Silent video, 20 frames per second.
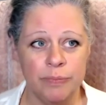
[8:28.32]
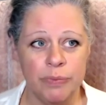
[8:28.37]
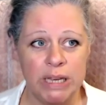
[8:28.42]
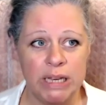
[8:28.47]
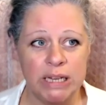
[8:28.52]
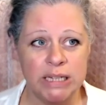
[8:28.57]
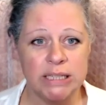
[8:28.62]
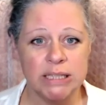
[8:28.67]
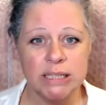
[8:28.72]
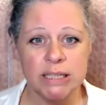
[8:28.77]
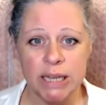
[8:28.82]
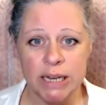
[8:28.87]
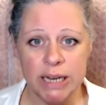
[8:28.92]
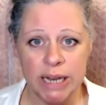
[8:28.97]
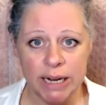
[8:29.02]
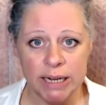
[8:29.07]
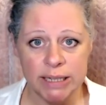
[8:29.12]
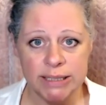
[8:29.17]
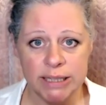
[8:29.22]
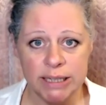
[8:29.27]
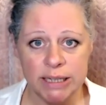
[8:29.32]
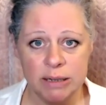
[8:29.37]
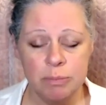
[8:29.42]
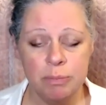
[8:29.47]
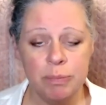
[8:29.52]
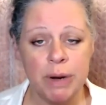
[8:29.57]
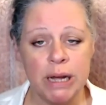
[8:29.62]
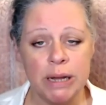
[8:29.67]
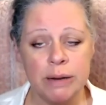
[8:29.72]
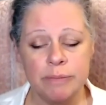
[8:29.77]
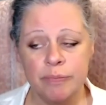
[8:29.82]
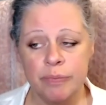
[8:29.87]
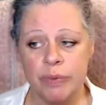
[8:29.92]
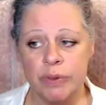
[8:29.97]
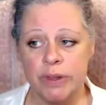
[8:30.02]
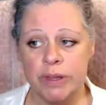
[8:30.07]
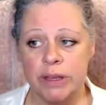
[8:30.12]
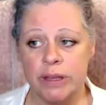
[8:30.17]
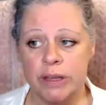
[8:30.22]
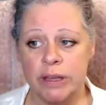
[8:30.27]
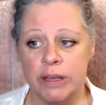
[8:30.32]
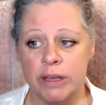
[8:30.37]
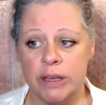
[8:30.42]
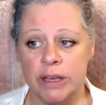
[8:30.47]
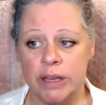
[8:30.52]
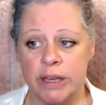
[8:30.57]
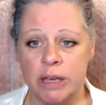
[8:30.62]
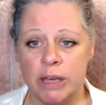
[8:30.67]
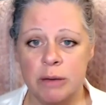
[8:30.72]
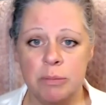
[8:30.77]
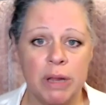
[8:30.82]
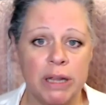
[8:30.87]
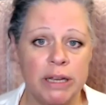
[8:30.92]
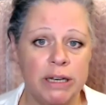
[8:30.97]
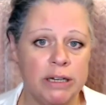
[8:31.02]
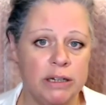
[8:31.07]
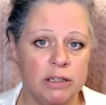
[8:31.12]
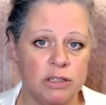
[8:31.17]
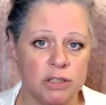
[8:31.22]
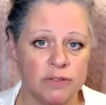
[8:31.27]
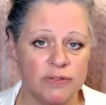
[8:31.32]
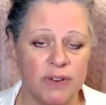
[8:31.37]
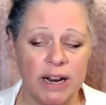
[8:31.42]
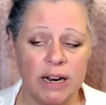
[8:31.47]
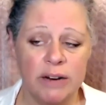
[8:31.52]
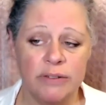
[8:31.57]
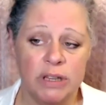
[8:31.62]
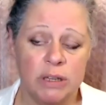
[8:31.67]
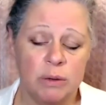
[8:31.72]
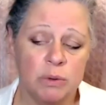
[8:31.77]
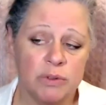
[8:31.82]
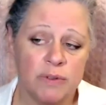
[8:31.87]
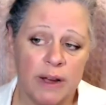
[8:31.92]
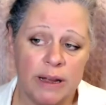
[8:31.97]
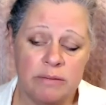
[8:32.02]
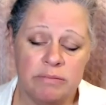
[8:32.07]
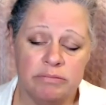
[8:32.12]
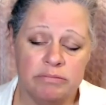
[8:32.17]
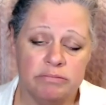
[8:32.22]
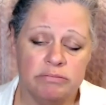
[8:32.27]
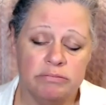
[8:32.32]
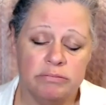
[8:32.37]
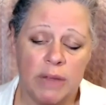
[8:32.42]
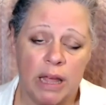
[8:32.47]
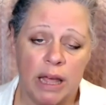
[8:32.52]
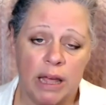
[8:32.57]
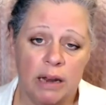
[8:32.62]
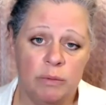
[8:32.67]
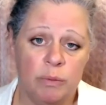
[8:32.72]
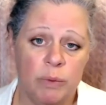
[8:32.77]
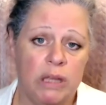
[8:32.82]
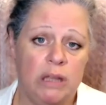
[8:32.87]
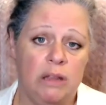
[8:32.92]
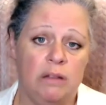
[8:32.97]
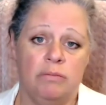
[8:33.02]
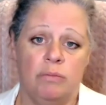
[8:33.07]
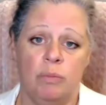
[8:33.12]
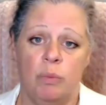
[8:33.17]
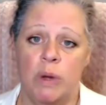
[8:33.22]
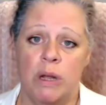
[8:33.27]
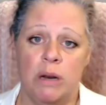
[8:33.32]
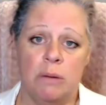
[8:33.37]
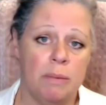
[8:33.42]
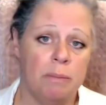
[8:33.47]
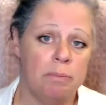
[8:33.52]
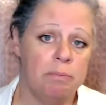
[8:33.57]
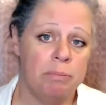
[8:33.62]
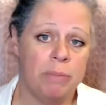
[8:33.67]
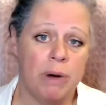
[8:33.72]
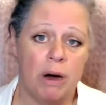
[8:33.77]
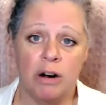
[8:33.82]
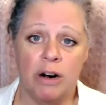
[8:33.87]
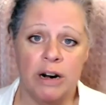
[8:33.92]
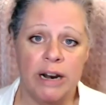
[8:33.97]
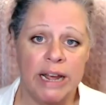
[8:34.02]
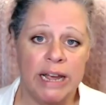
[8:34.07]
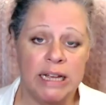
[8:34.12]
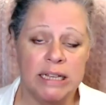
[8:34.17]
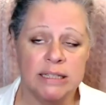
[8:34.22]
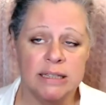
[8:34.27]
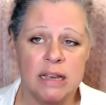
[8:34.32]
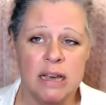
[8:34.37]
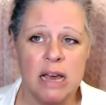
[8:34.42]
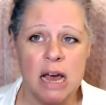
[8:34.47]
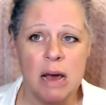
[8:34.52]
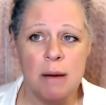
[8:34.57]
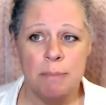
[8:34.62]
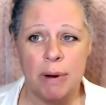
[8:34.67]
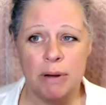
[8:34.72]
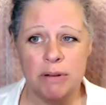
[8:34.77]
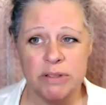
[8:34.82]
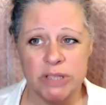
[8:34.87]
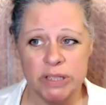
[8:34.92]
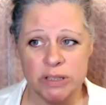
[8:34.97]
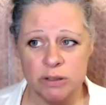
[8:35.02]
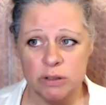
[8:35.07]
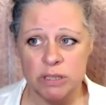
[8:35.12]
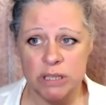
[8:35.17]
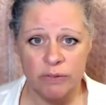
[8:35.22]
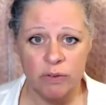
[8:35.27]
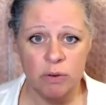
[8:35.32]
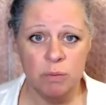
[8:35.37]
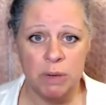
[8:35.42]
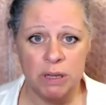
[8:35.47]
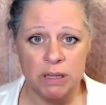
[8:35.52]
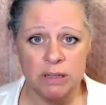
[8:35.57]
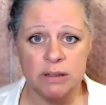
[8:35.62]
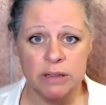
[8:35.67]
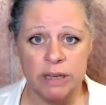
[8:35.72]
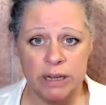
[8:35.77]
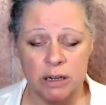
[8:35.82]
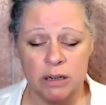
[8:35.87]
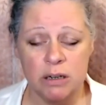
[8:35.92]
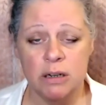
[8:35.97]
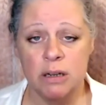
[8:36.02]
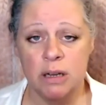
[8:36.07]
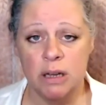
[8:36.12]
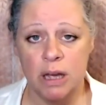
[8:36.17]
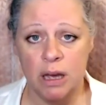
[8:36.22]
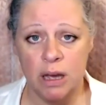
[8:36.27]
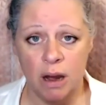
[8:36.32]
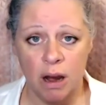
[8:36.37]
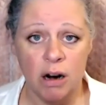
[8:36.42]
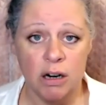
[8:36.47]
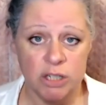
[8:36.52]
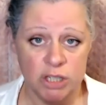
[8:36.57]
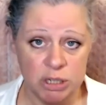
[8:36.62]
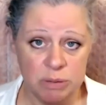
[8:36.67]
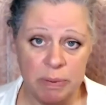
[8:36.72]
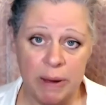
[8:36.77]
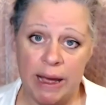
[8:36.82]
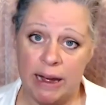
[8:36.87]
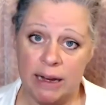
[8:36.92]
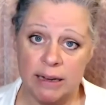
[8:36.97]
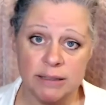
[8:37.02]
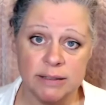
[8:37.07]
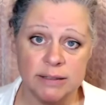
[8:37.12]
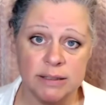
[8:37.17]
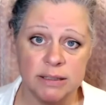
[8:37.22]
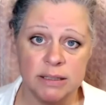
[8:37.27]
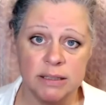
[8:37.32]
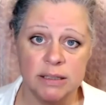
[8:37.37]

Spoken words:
disconnected, but he blended in just fine. Everything was fine. And we went about our days. About 6 or 7 months later, Archie passed.